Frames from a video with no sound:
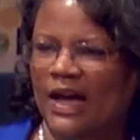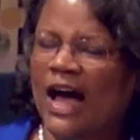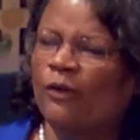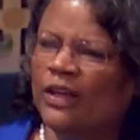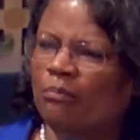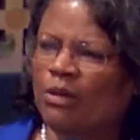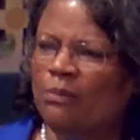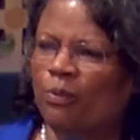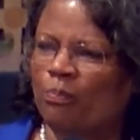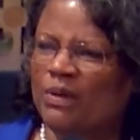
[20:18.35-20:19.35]
How can
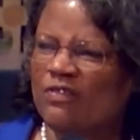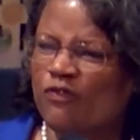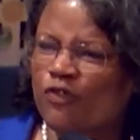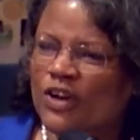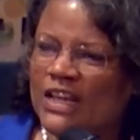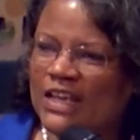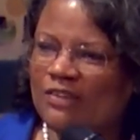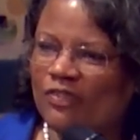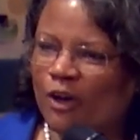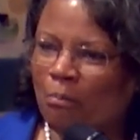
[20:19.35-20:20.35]
people be free
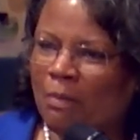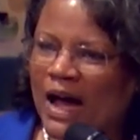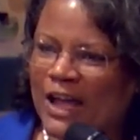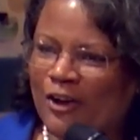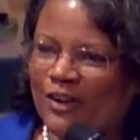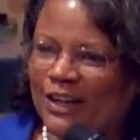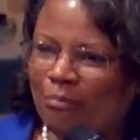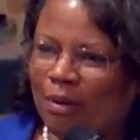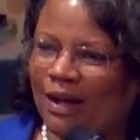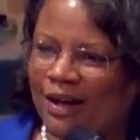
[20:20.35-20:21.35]
if they're mired
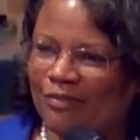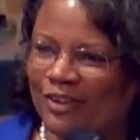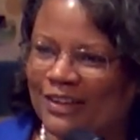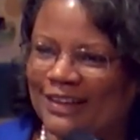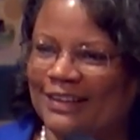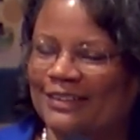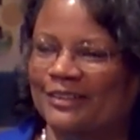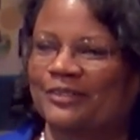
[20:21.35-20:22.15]
in poverty?